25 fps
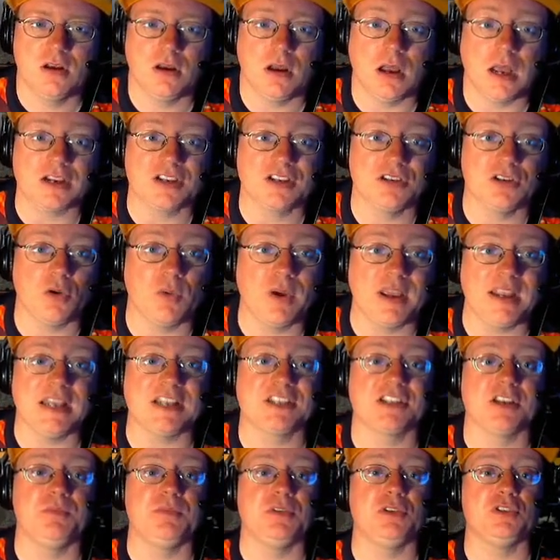Actually, no, wait.
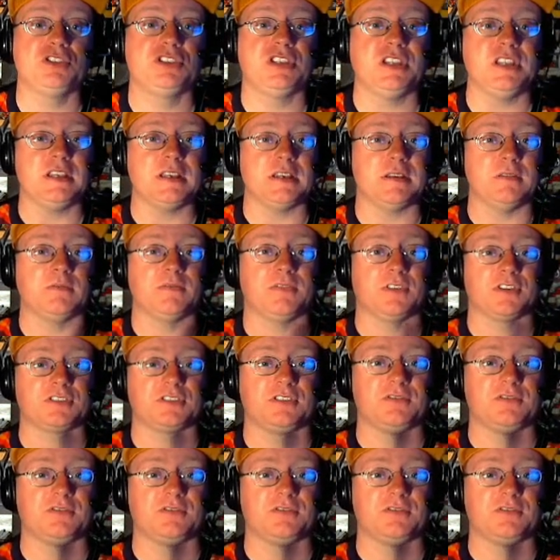It's a museum, first and